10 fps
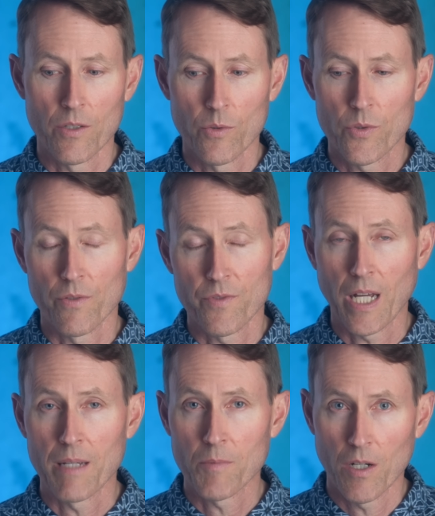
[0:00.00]
use of
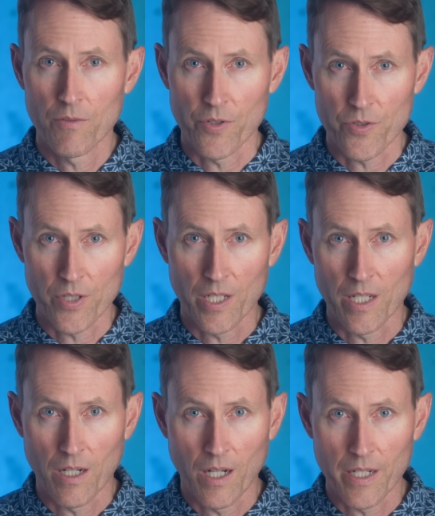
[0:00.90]
timecode for
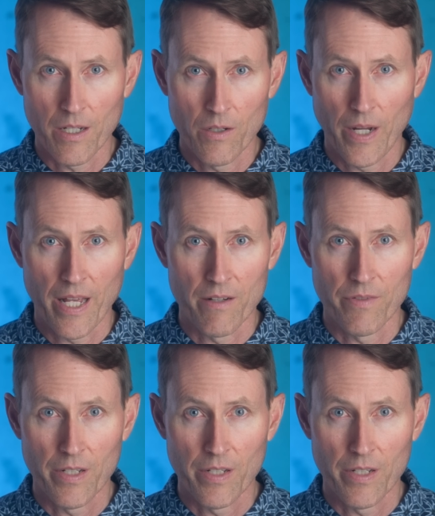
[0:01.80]
syncing audio and